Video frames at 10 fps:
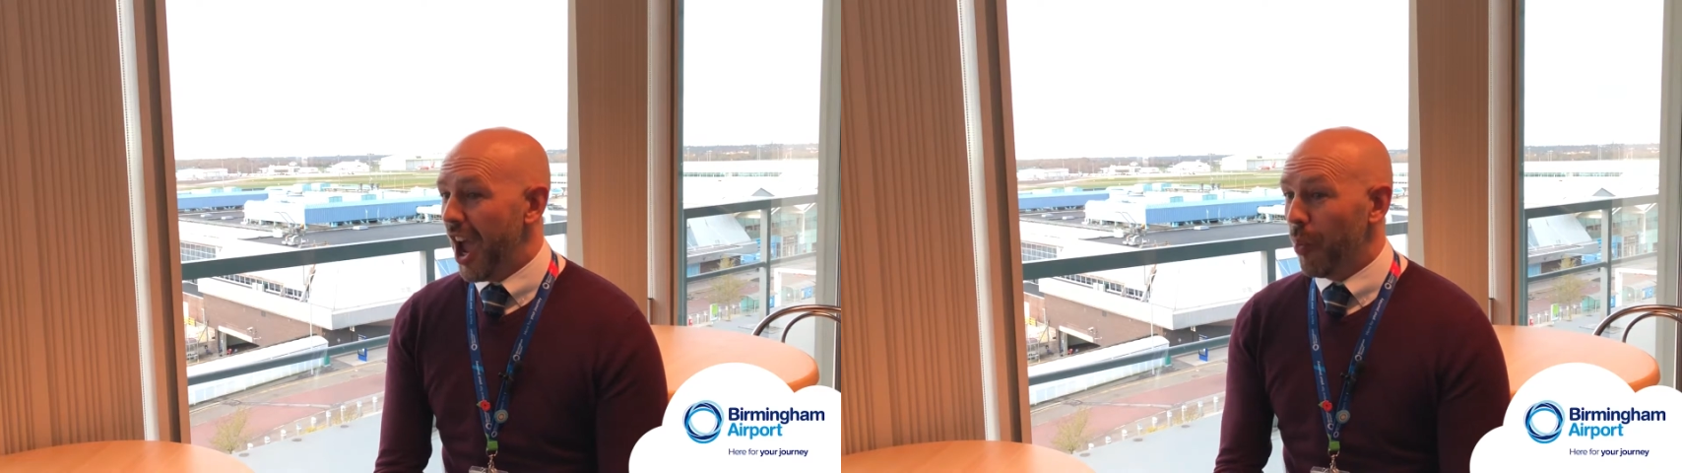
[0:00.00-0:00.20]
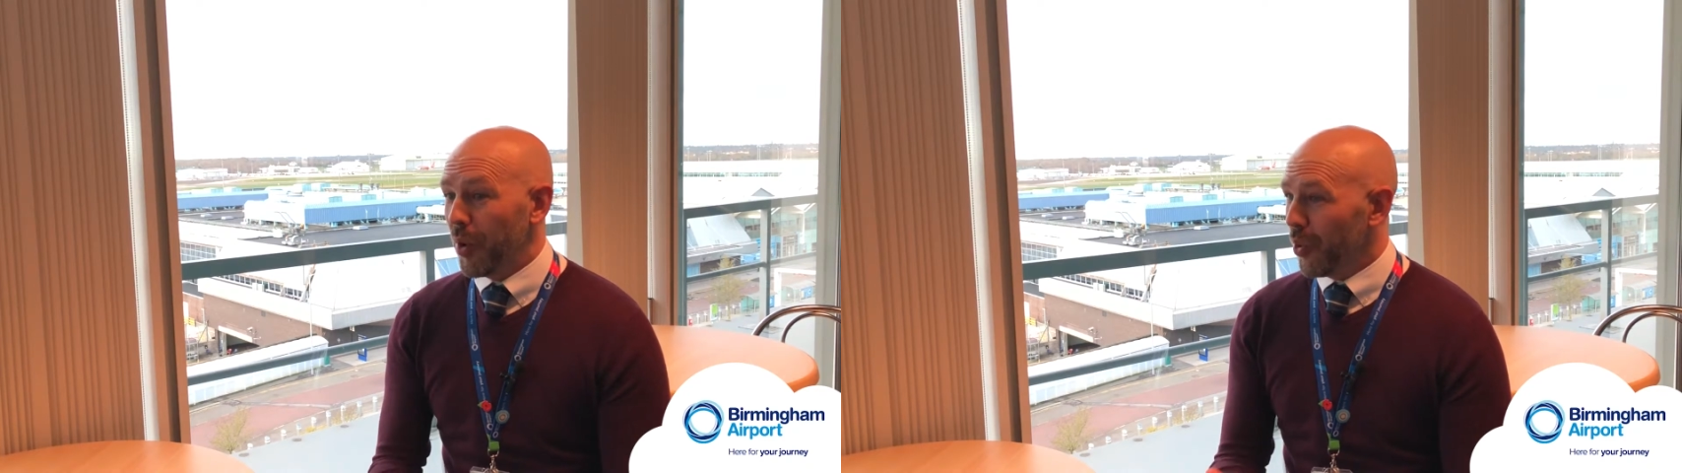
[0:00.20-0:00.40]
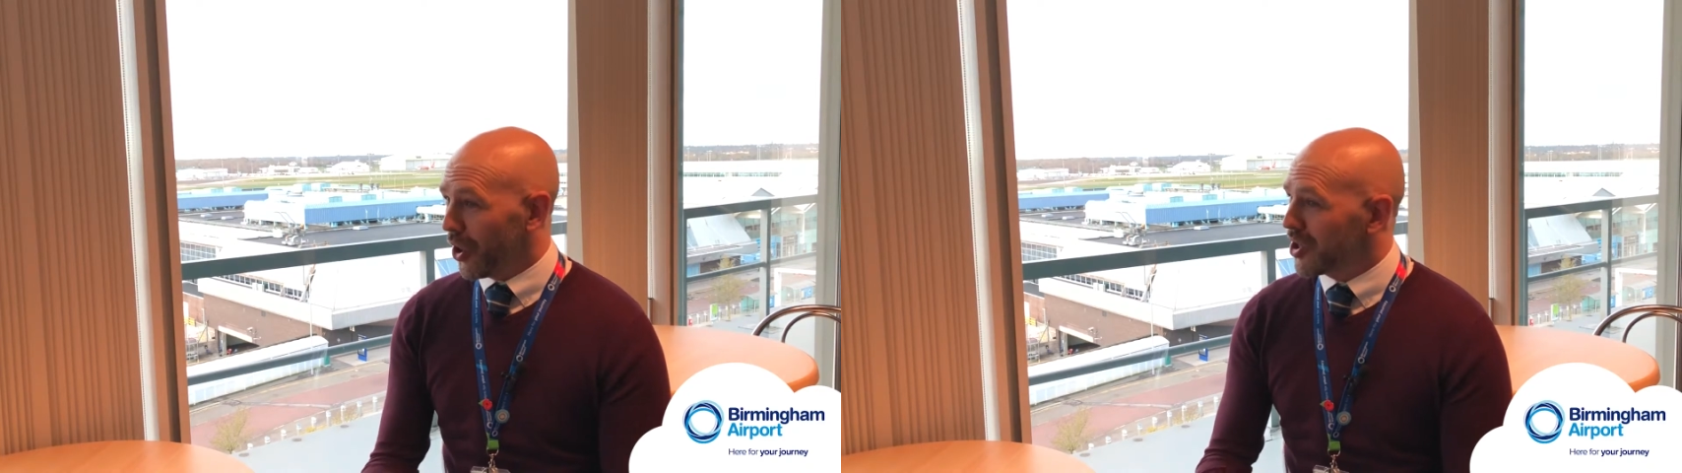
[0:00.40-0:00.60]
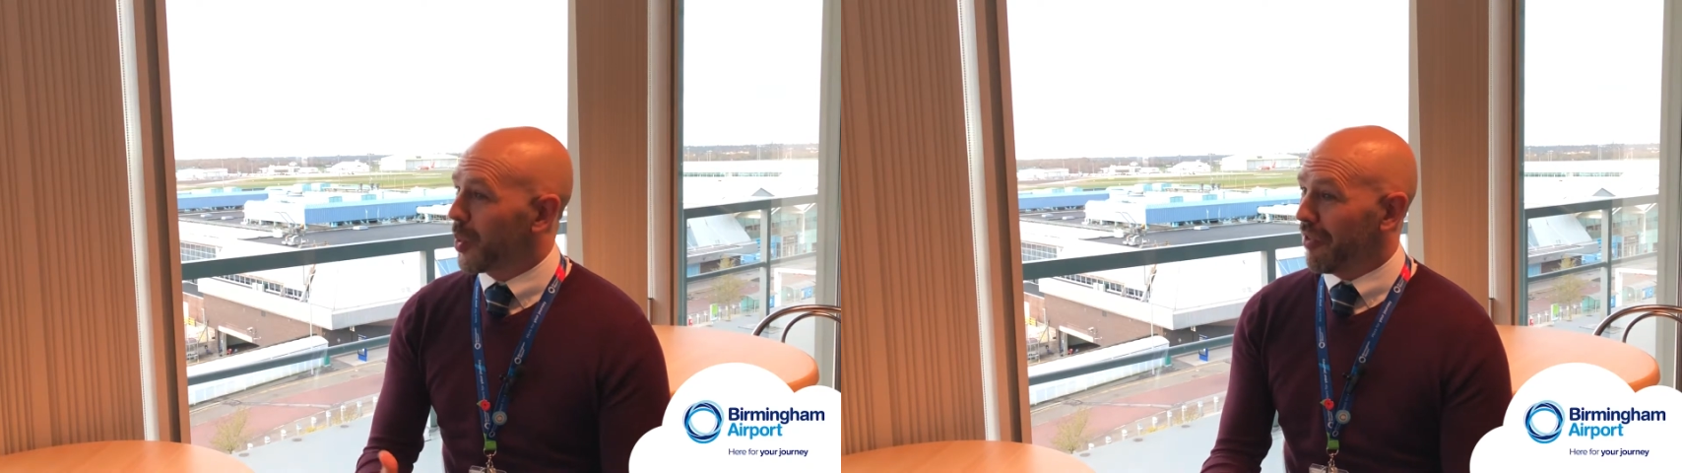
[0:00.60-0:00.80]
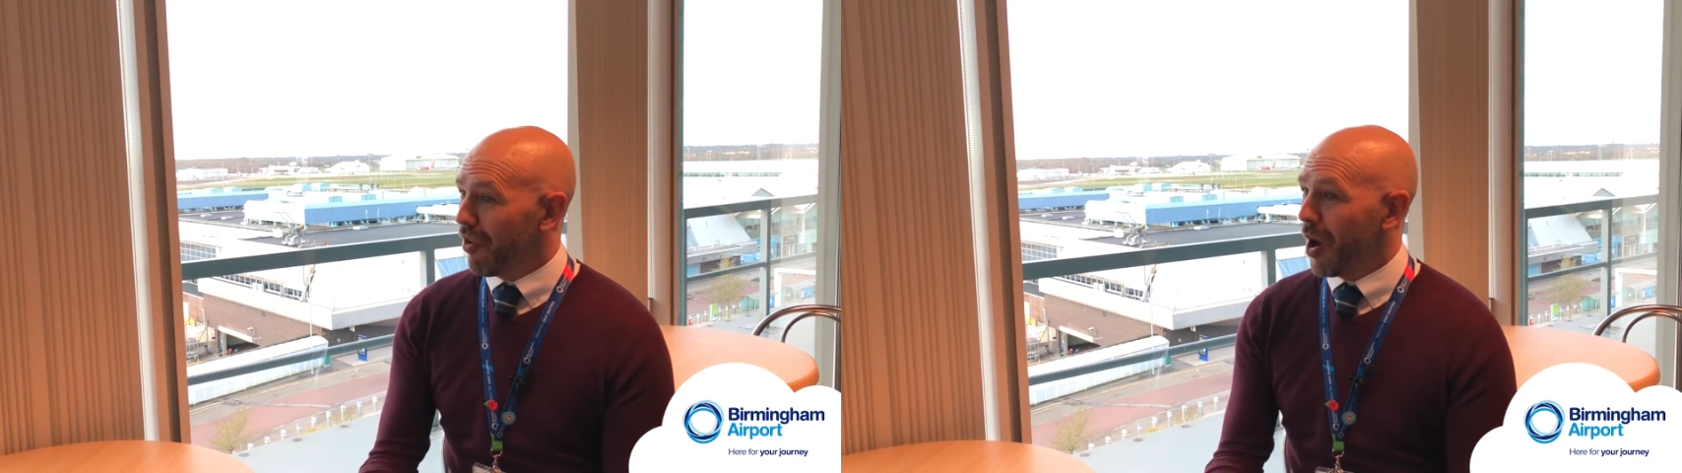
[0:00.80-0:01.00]
and we work a
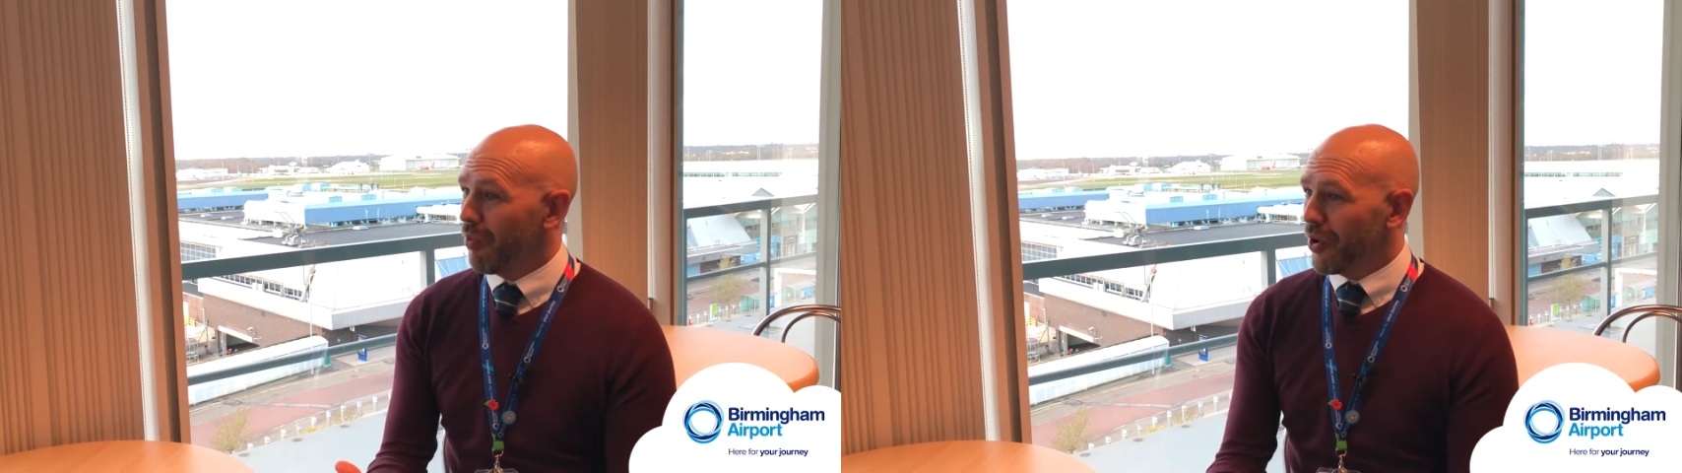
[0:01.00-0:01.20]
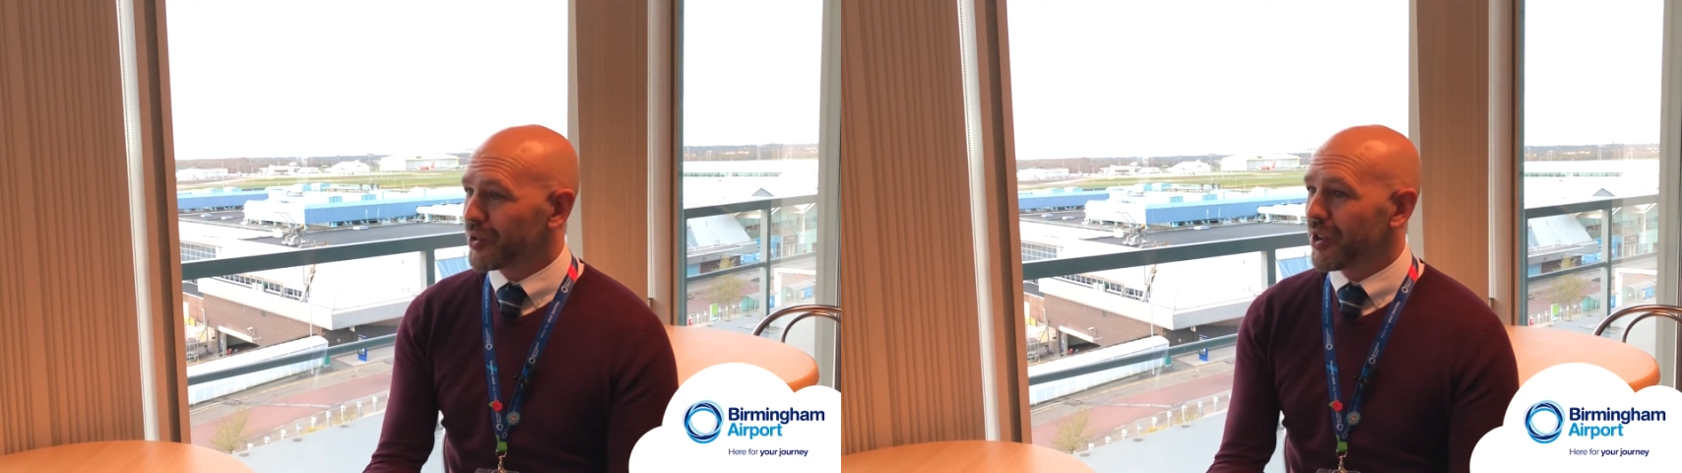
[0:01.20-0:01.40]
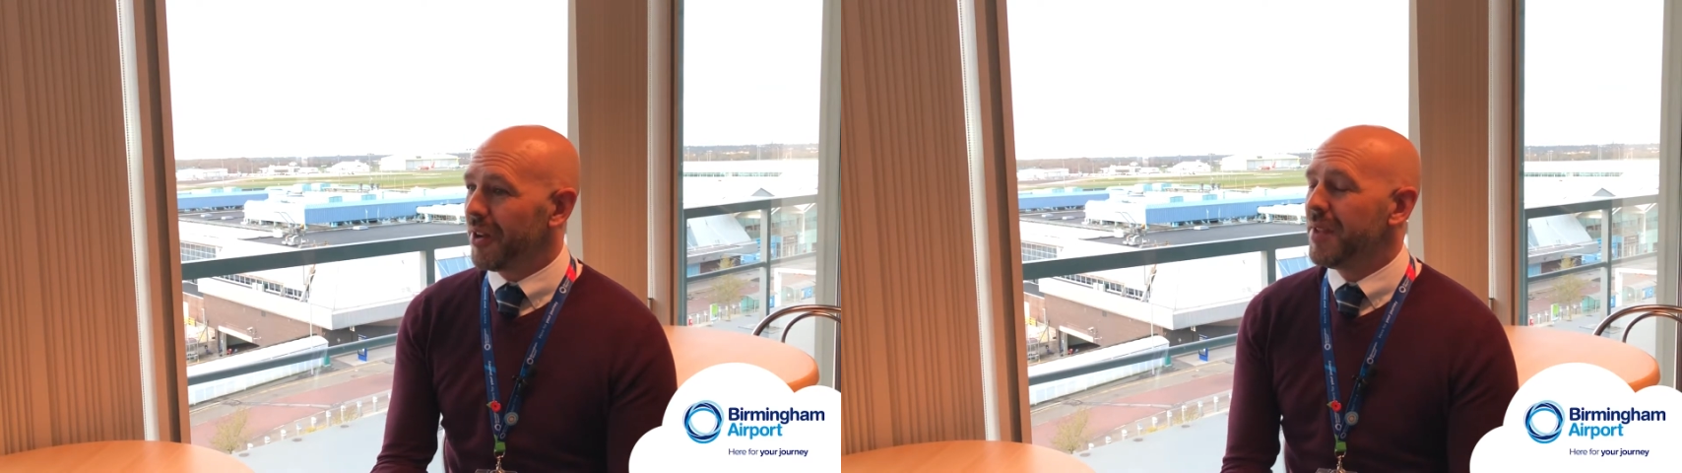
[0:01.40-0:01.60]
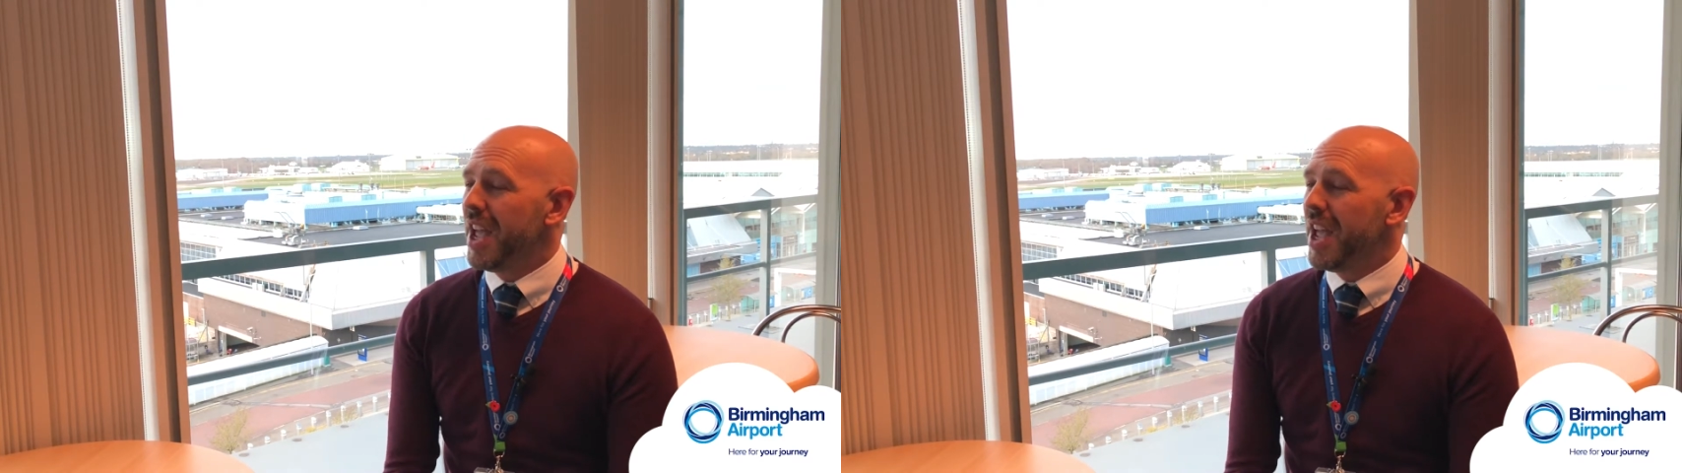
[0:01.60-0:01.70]
24-hour roster.